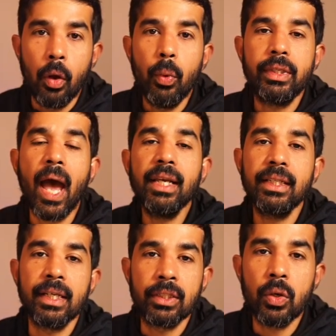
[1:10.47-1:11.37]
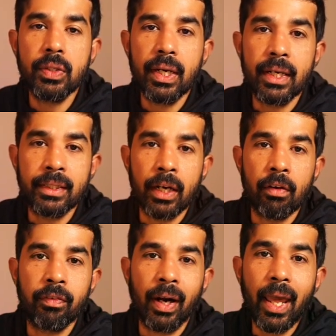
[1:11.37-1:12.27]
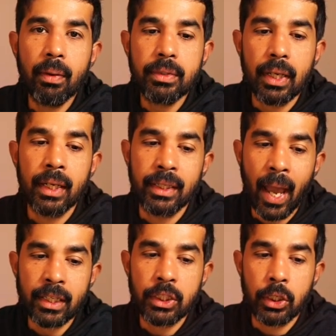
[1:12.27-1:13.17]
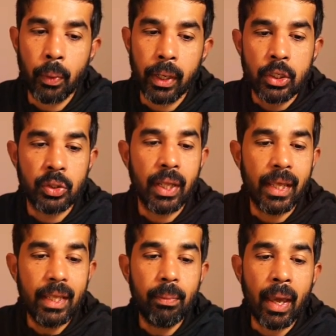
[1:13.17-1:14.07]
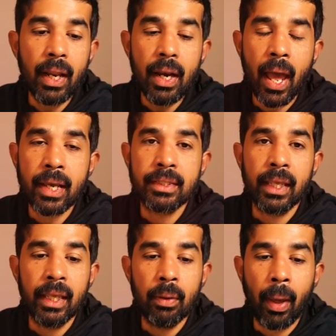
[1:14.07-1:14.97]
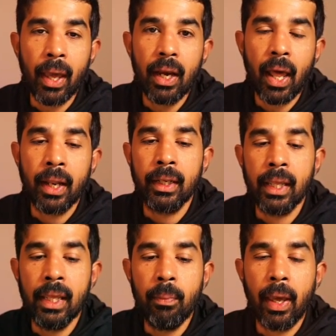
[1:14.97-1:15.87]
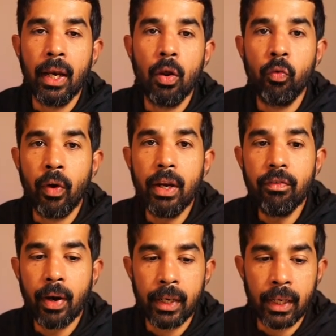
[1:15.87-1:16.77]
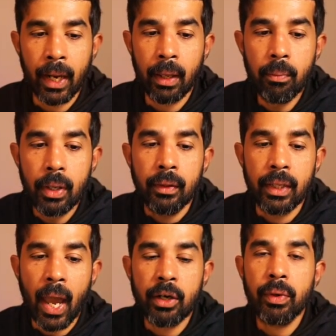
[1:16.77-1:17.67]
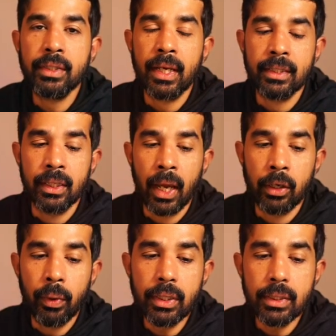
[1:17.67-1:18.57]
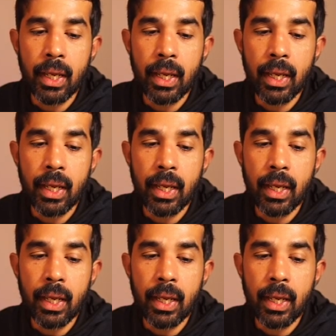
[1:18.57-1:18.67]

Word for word: which has an associated set of claims attached to it. So the email has the email and the email verified claim, the address has the address,